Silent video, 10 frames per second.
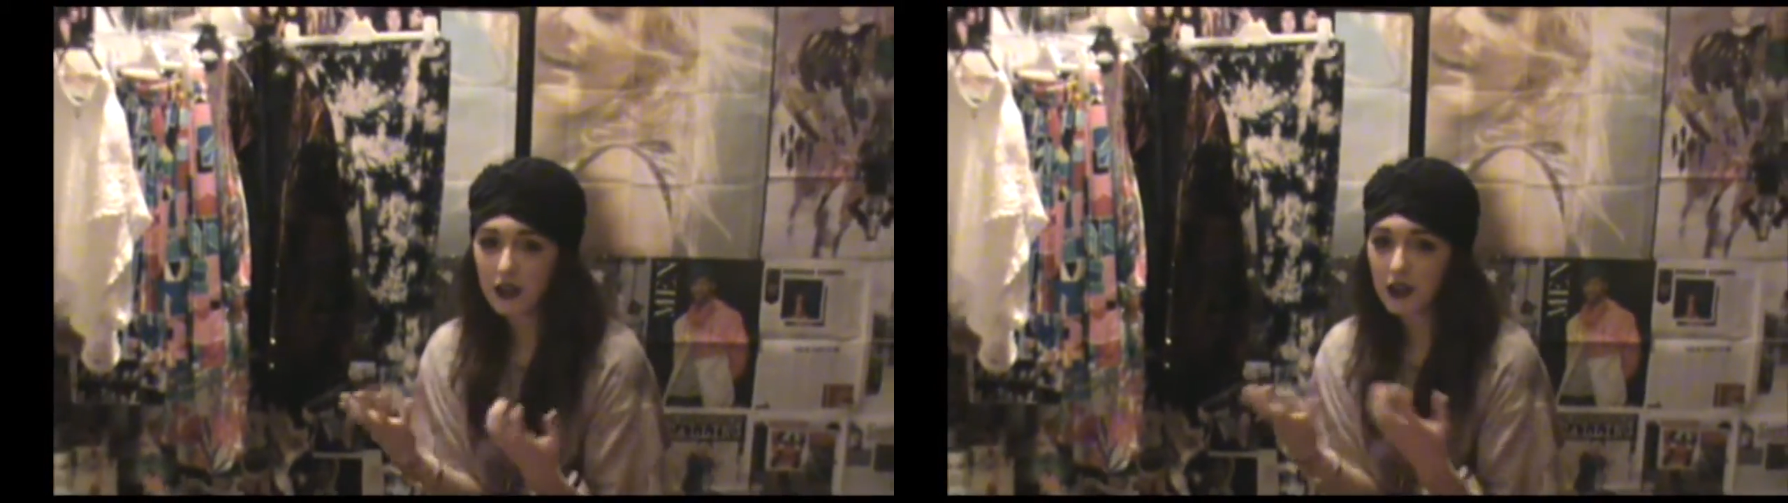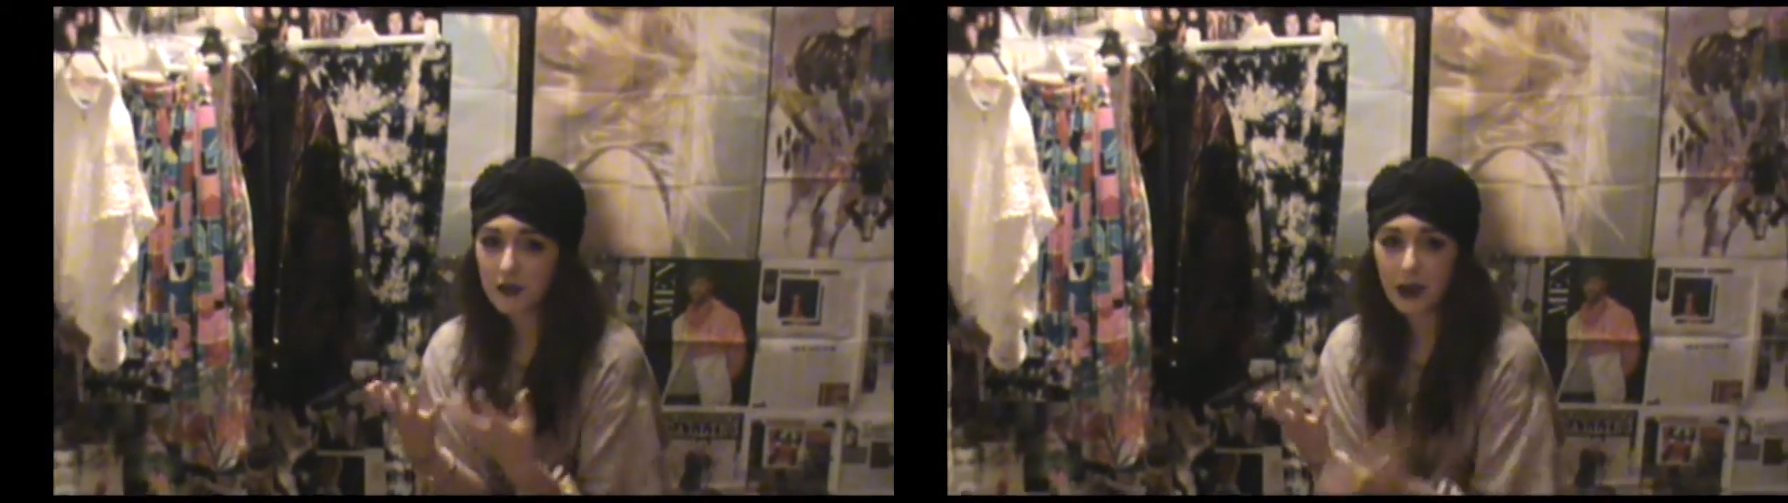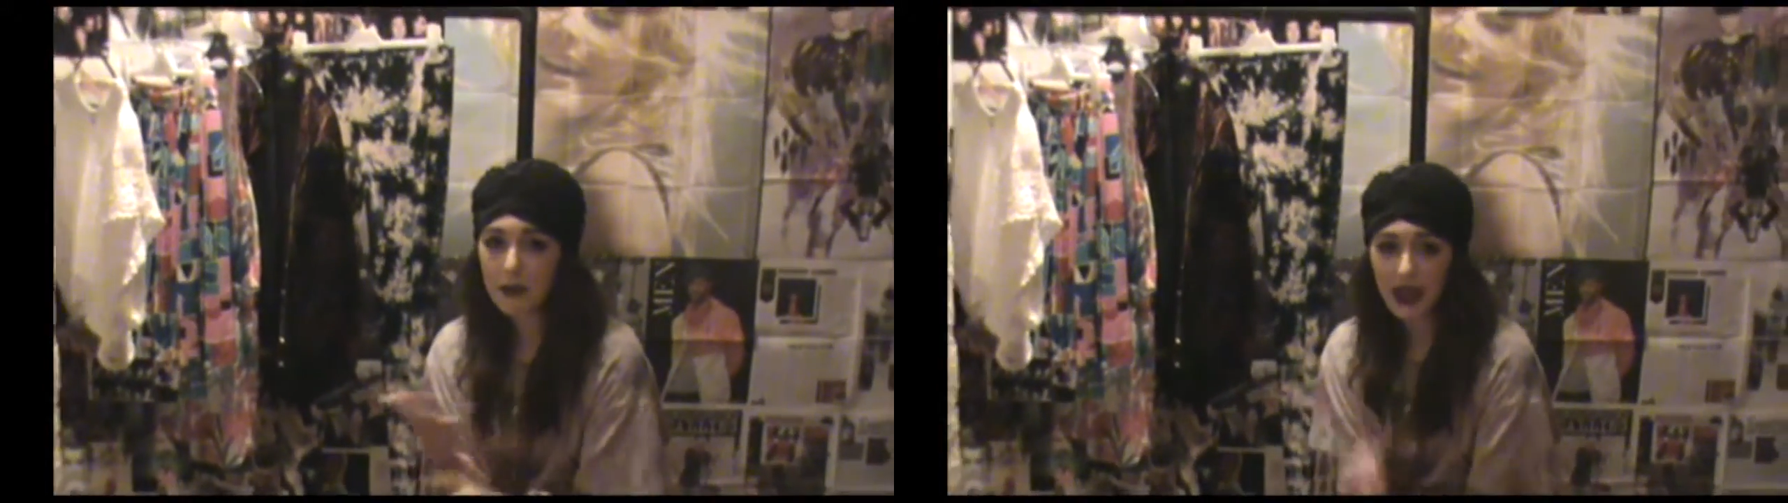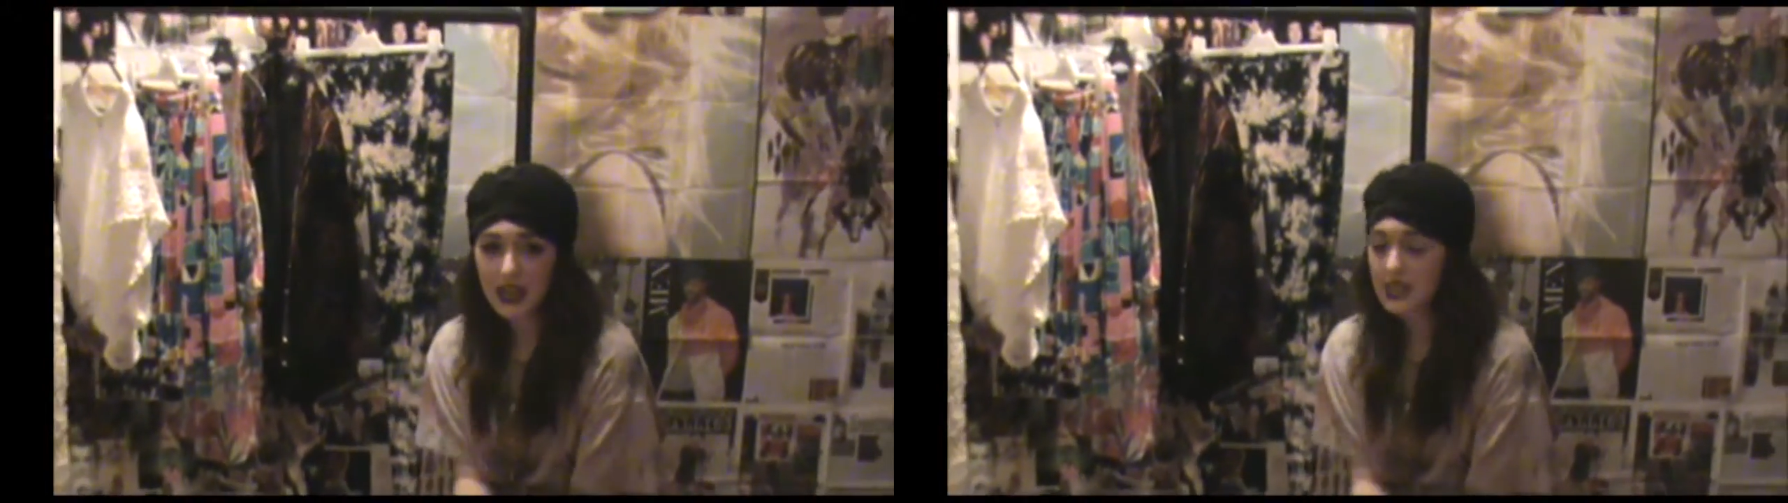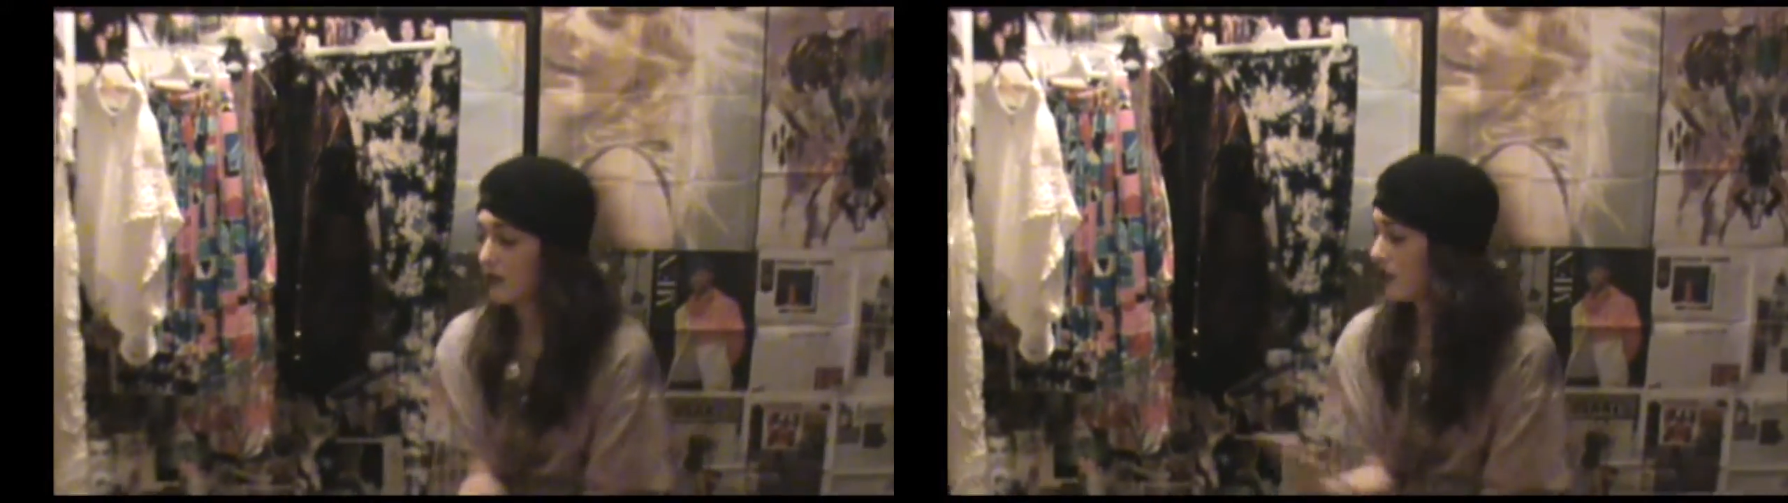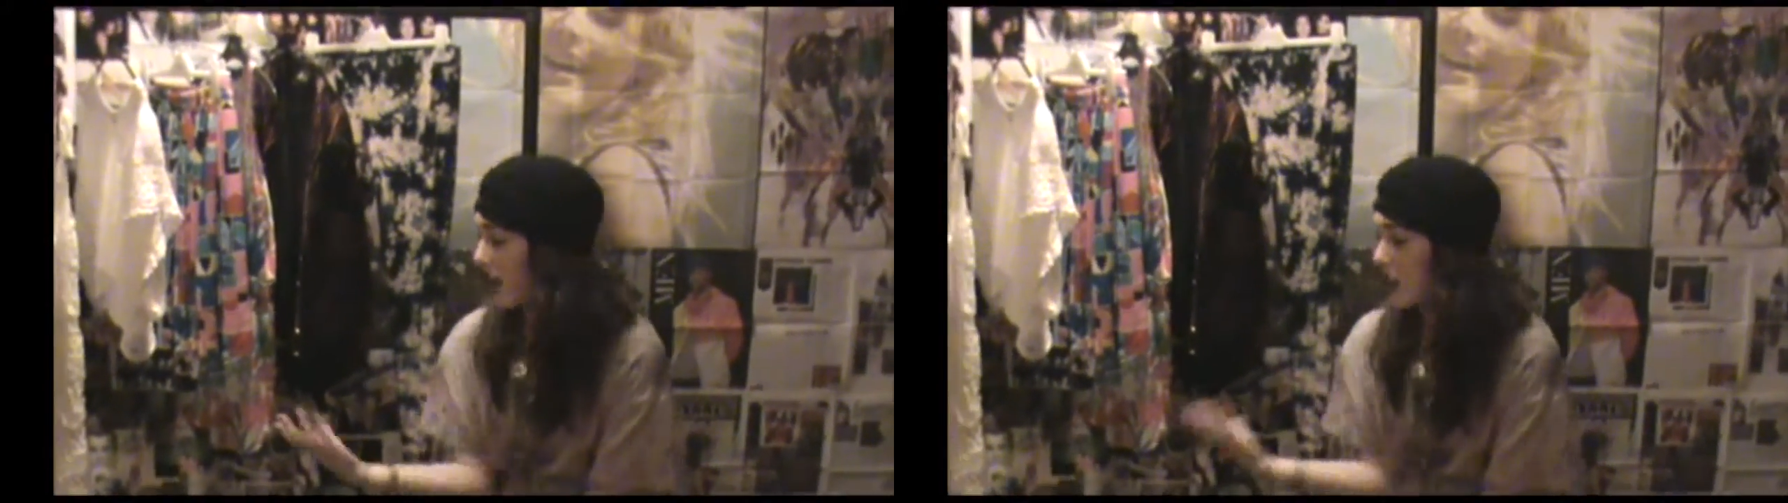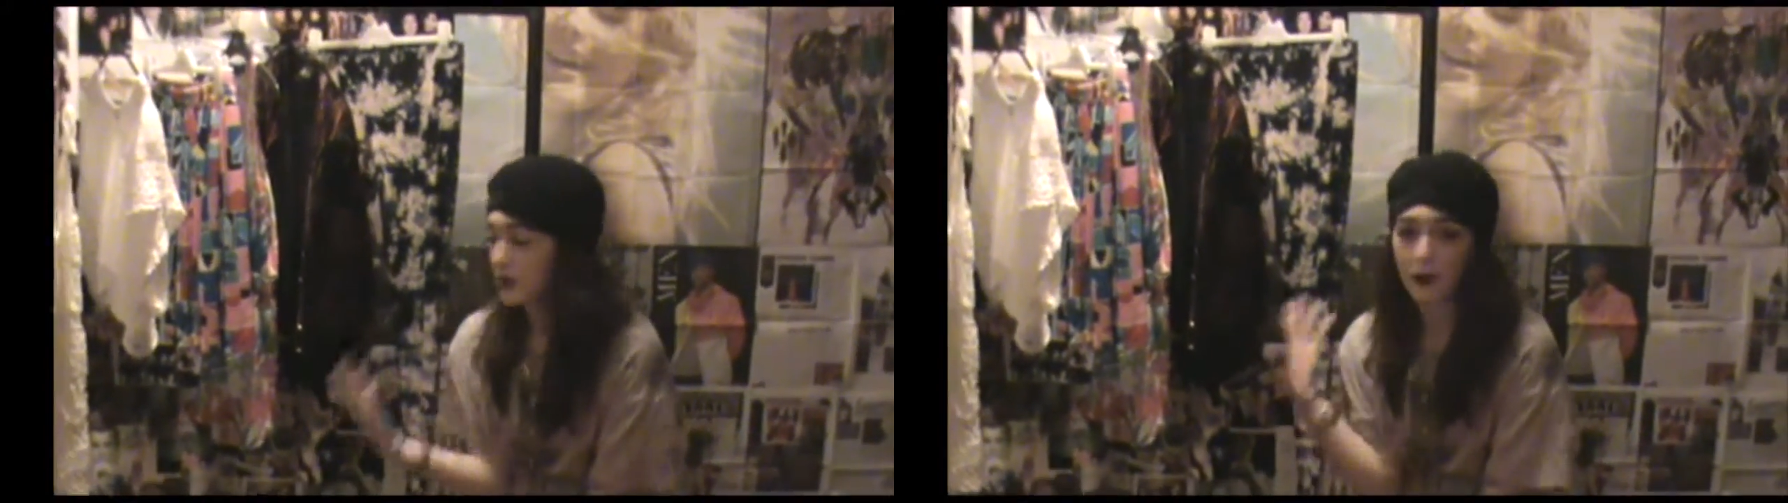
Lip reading: it'd be amazing for her to